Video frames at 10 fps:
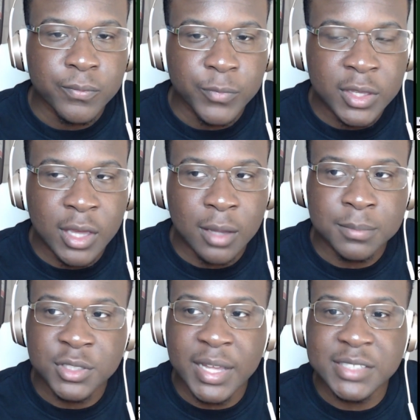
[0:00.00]
Yeah,
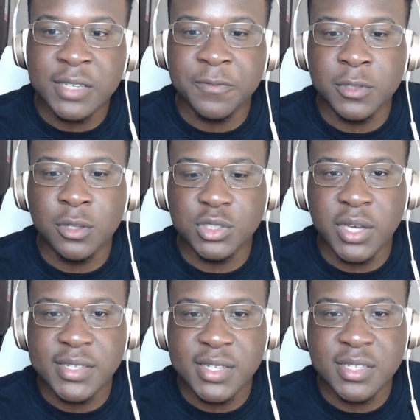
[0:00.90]
so that's it for those
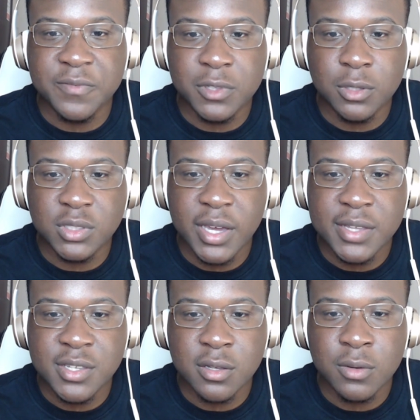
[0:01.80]
guys.
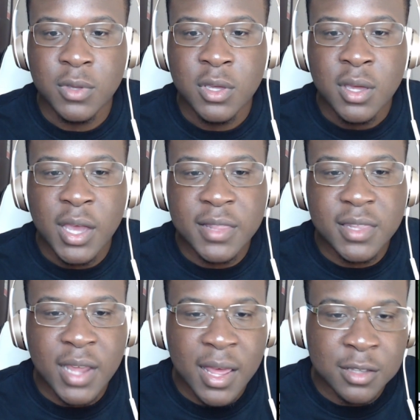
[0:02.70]
So, and
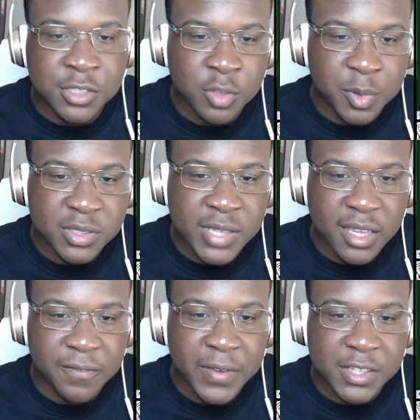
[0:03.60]
then a super attack
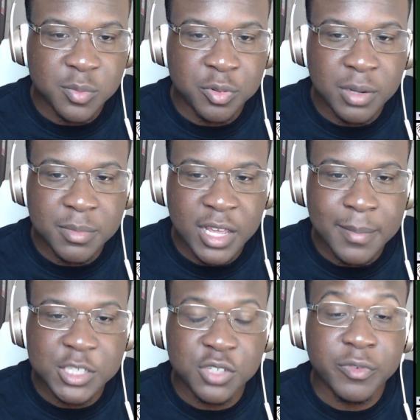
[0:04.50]
effect, supreme
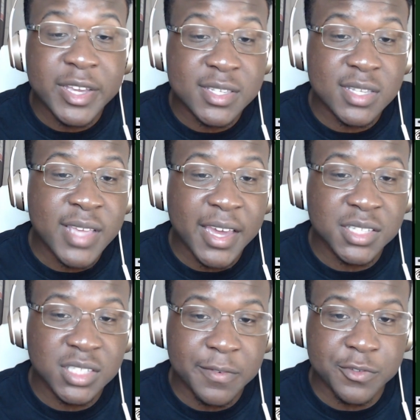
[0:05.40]
damage, and raised attack and
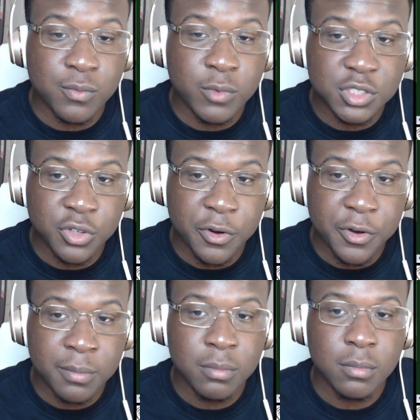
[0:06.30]
defense for one
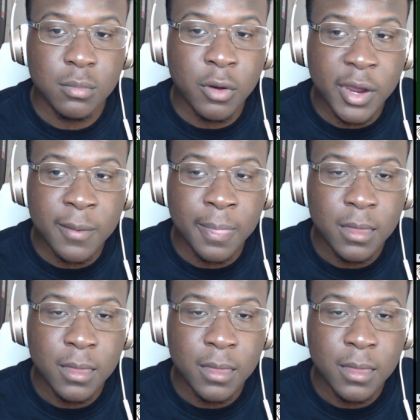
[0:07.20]
turn. Alright.